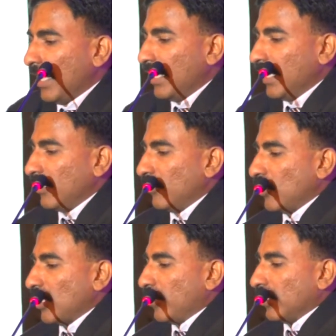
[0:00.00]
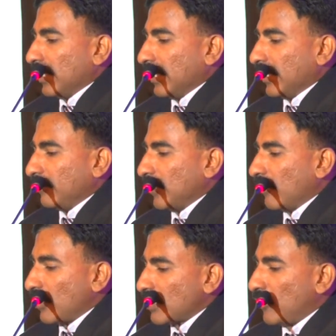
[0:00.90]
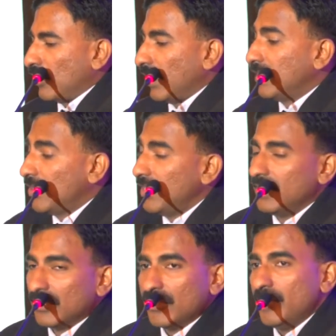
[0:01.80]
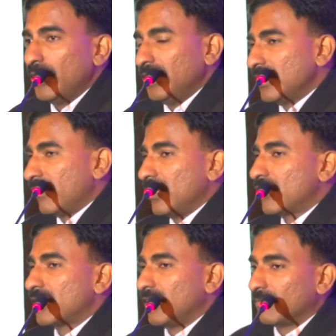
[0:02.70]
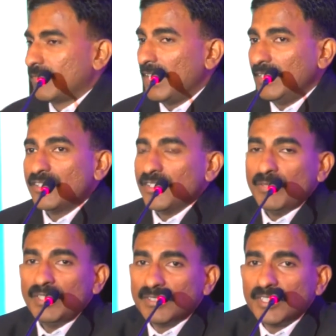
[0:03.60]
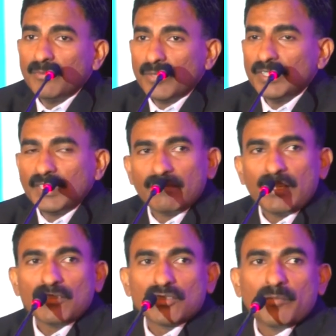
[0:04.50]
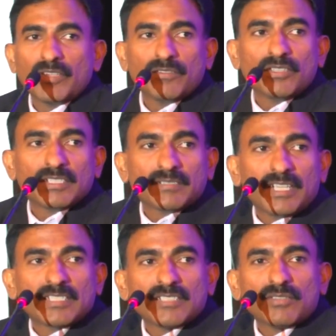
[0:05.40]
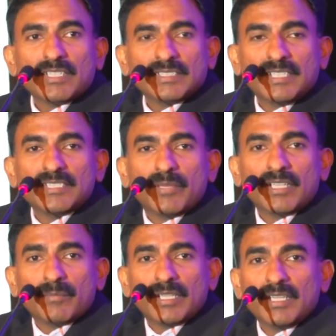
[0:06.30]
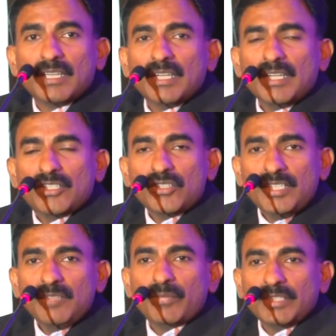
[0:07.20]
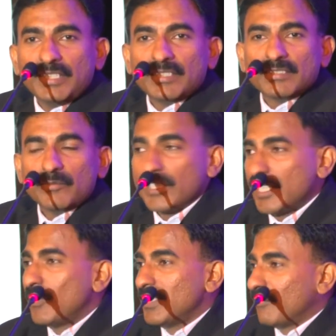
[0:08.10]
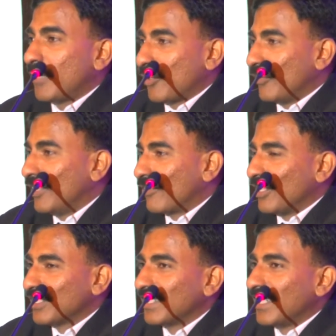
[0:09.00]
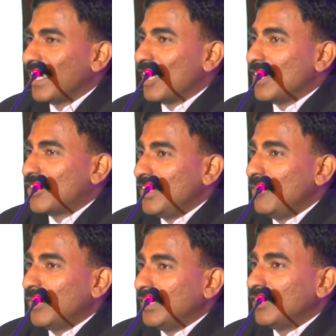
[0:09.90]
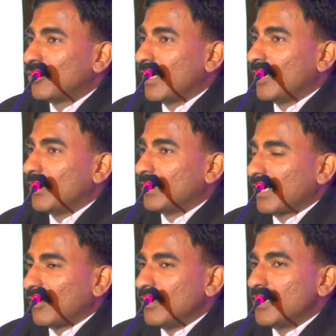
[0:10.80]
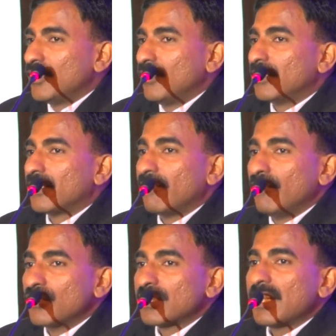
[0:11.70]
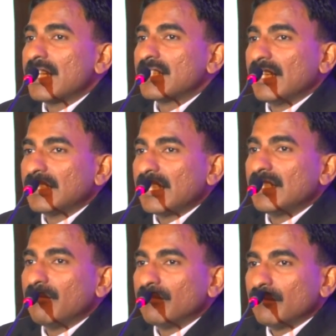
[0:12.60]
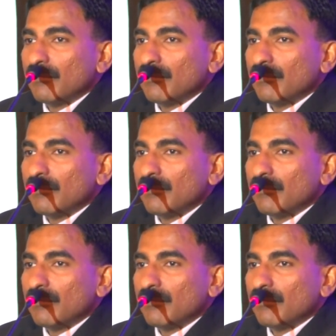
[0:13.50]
And you talk about, of course, small and 3D. 3D printing is very interesting. I think 3D printing, I'm not sure how many of you guys get a chance to understand this better, but 3D printing, which HP is a part of it, of course, 3D printing together with the technology is going to revolutionize the entire